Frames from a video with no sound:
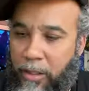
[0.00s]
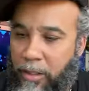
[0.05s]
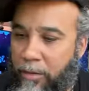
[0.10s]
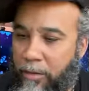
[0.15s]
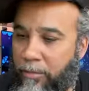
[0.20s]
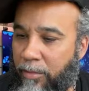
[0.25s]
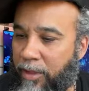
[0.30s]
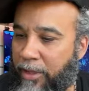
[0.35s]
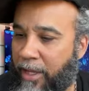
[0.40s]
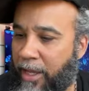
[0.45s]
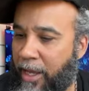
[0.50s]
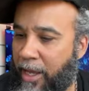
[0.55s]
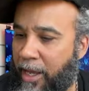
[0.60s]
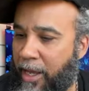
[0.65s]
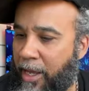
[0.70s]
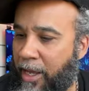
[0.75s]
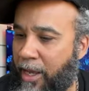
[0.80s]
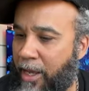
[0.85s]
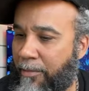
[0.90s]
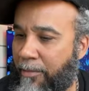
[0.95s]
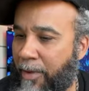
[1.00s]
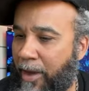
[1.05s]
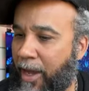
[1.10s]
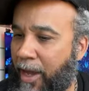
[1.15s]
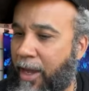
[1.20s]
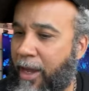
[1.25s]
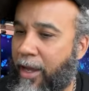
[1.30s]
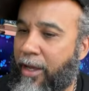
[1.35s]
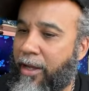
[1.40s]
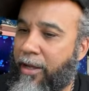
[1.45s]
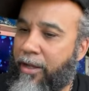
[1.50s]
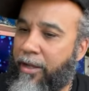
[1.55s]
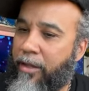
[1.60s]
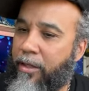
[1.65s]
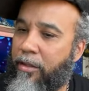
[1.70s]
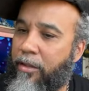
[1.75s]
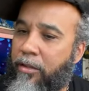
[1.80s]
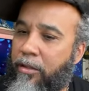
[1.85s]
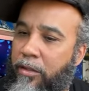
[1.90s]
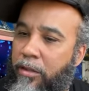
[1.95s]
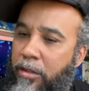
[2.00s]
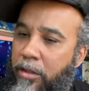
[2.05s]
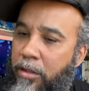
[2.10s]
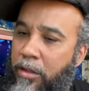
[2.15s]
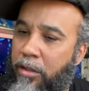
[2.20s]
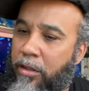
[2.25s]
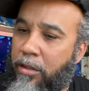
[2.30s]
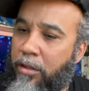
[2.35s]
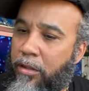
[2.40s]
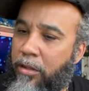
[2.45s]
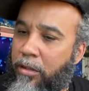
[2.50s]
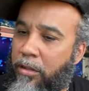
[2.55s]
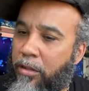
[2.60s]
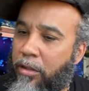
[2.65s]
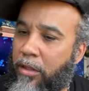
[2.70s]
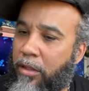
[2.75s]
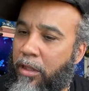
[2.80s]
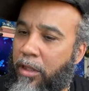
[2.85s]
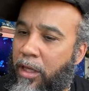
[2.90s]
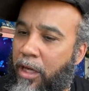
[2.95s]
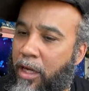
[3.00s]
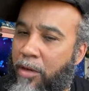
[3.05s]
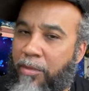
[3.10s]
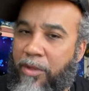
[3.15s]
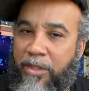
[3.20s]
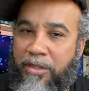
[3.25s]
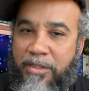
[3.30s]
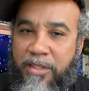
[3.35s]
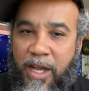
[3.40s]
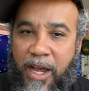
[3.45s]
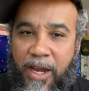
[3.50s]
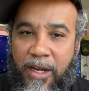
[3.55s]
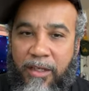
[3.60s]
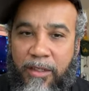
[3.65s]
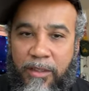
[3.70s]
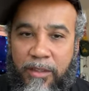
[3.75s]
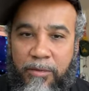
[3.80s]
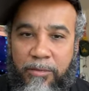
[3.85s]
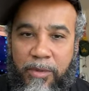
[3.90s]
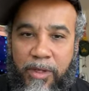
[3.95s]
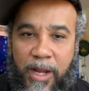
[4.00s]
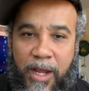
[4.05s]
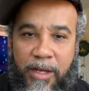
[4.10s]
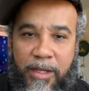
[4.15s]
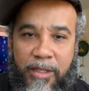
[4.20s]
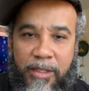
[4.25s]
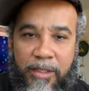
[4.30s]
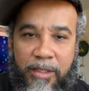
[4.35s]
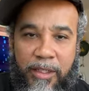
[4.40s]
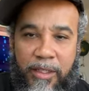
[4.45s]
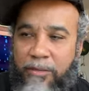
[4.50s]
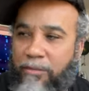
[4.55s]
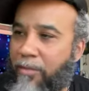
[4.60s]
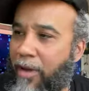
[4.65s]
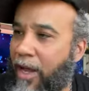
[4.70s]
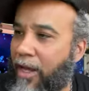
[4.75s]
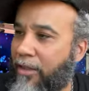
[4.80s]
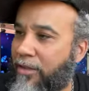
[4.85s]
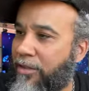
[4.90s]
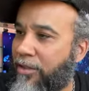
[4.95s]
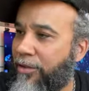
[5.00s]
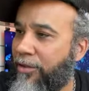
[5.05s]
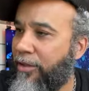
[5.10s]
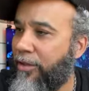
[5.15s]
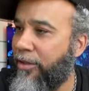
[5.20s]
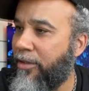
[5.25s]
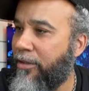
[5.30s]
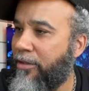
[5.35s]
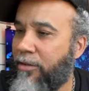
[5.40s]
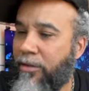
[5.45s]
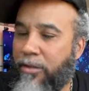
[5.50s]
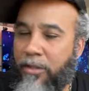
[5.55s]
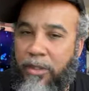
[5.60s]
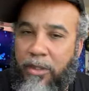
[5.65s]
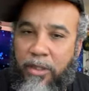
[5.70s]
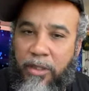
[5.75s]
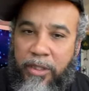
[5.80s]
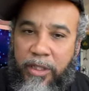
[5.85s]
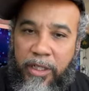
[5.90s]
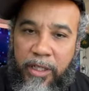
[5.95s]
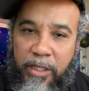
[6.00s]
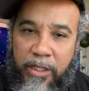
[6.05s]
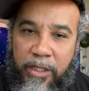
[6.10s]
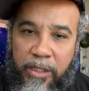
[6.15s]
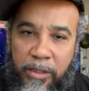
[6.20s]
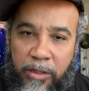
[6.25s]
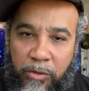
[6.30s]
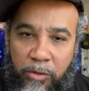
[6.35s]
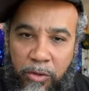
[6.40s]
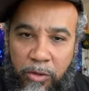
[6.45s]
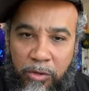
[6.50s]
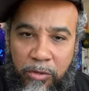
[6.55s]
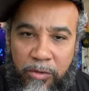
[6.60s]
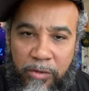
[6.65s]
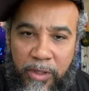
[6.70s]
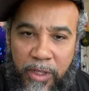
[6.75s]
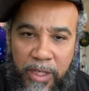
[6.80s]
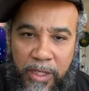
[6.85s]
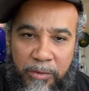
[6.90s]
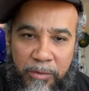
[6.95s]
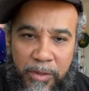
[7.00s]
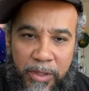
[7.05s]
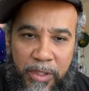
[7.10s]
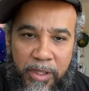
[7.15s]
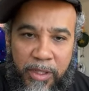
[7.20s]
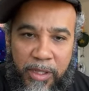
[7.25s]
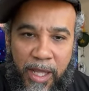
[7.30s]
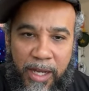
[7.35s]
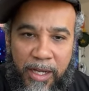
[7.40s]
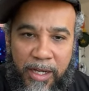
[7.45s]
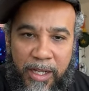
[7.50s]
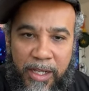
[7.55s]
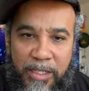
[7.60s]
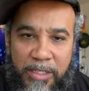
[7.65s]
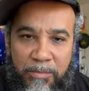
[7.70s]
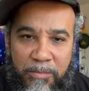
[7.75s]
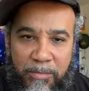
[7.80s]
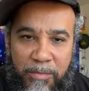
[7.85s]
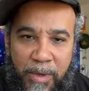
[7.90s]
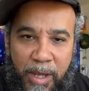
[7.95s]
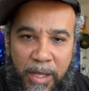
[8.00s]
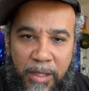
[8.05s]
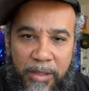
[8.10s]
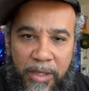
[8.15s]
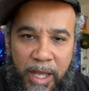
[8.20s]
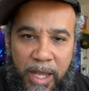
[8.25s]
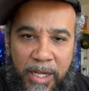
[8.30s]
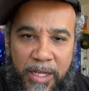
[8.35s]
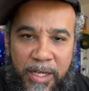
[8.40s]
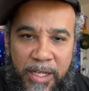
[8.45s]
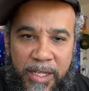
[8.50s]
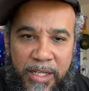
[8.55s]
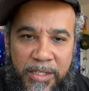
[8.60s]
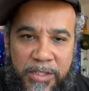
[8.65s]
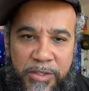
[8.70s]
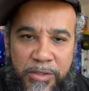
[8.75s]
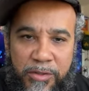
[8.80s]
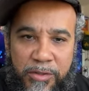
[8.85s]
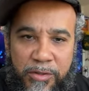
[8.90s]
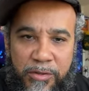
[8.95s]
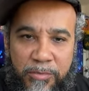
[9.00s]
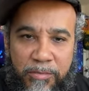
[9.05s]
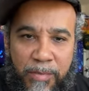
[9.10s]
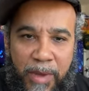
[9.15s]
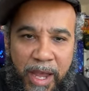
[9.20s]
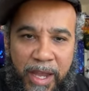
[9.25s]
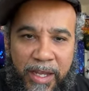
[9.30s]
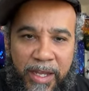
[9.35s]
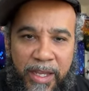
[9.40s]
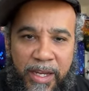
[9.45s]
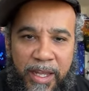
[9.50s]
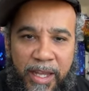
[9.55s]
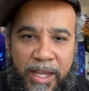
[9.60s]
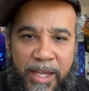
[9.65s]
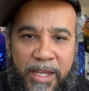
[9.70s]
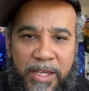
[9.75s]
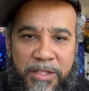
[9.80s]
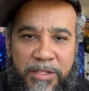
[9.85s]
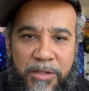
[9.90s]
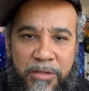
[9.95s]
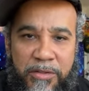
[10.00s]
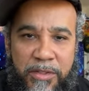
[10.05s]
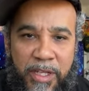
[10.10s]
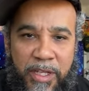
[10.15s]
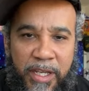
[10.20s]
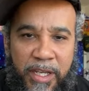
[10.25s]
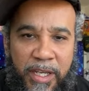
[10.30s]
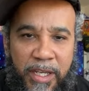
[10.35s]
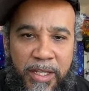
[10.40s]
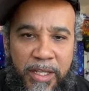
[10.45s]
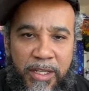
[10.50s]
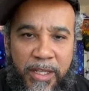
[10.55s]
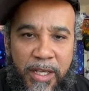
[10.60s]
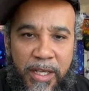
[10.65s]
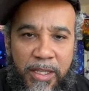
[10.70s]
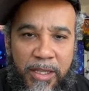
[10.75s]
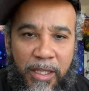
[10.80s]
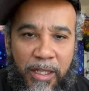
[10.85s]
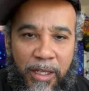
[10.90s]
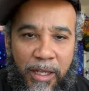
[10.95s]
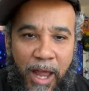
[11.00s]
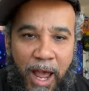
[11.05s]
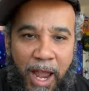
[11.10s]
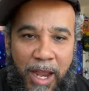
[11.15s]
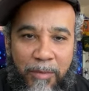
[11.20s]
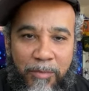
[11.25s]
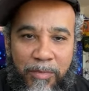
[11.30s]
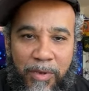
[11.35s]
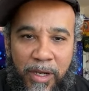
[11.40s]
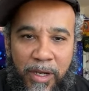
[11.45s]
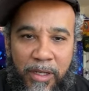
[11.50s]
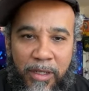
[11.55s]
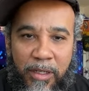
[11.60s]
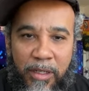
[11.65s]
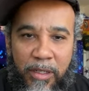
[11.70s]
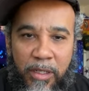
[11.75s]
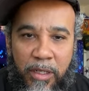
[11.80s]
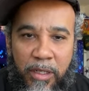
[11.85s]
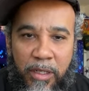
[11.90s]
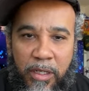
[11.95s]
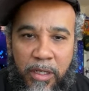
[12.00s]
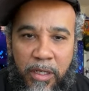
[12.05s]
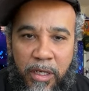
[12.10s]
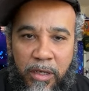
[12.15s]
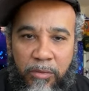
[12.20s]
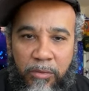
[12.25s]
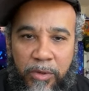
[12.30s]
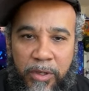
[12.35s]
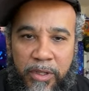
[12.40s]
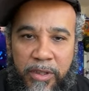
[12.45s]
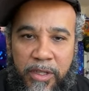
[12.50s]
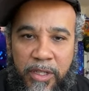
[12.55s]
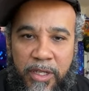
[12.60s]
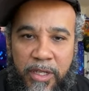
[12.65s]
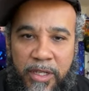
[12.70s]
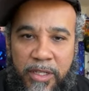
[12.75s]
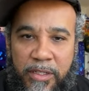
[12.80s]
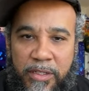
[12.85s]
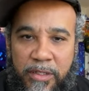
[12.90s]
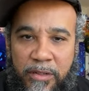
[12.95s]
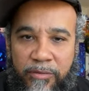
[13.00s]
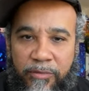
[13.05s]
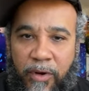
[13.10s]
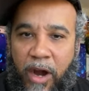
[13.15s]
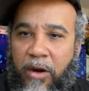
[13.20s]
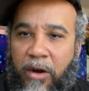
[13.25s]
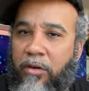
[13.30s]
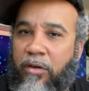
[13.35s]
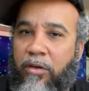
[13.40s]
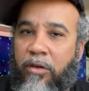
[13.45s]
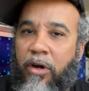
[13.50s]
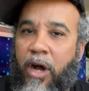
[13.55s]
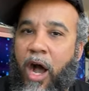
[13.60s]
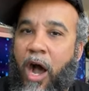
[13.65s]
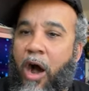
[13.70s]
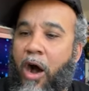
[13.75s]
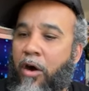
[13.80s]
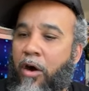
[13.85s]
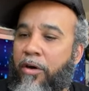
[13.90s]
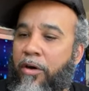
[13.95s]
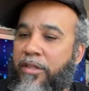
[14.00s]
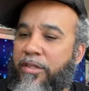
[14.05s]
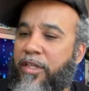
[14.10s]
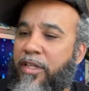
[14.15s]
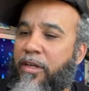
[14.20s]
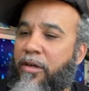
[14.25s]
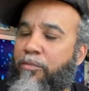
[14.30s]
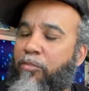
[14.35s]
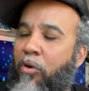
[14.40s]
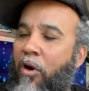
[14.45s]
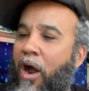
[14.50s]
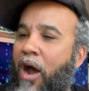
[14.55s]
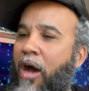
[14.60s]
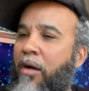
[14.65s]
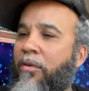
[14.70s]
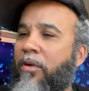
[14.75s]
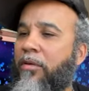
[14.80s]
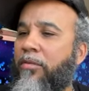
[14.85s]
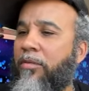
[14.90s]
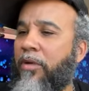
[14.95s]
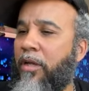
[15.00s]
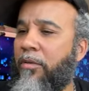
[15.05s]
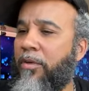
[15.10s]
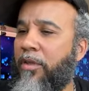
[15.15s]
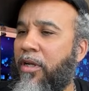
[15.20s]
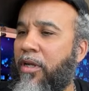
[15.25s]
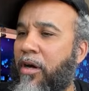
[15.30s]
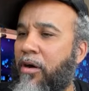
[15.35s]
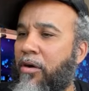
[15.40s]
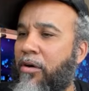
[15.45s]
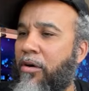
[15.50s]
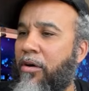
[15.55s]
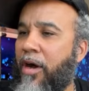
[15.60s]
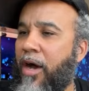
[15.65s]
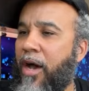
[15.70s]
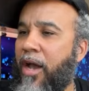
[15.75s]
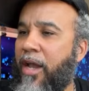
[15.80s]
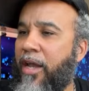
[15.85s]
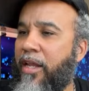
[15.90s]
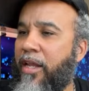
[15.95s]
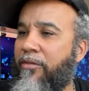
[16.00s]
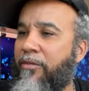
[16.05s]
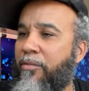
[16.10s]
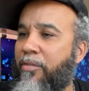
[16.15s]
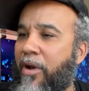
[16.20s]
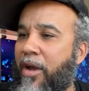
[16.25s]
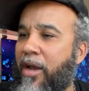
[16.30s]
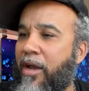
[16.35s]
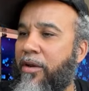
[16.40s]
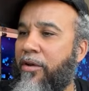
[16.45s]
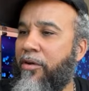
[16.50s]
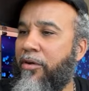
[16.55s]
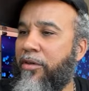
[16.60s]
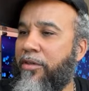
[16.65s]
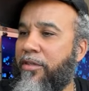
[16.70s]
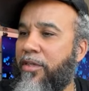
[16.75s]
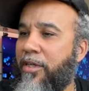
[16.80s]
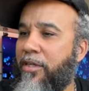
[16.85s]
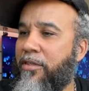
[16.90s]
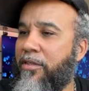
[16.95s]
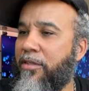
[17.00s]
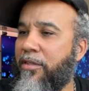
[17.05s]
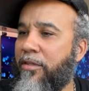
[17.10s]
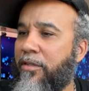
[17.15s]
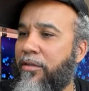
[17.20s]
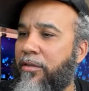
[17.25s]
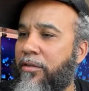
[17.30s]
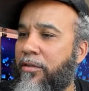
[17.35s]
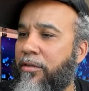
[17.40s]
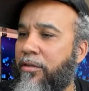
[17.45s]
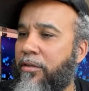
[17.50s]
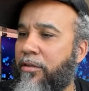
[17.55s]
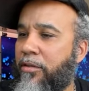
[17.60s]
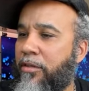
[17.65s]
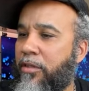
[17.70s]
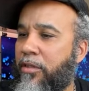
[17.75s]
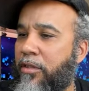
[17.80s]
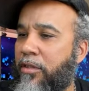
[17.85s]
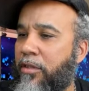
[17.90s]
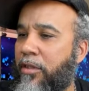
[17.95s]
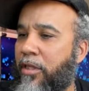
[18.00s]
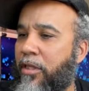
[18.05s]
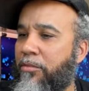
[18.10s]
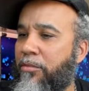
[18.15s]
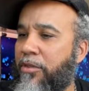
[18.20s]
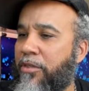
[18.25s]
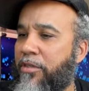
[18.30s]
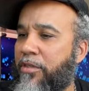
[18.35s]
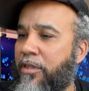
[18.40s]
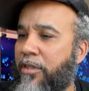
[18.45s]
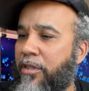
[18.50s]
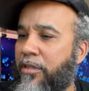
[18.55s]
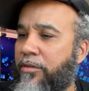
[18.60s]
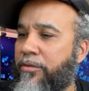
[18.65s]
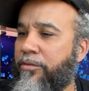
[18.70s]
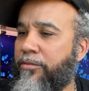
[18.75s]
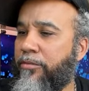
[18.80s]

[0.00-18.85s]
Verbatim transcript: But yeah, man. I'm excited a little bit. I need to get back to it. Get in the groove of things. We, they need to they need to make it easier to hit the like button with these vertical. Oh, is it a problem? Let me go. I ain't even paying no attention. Let me see.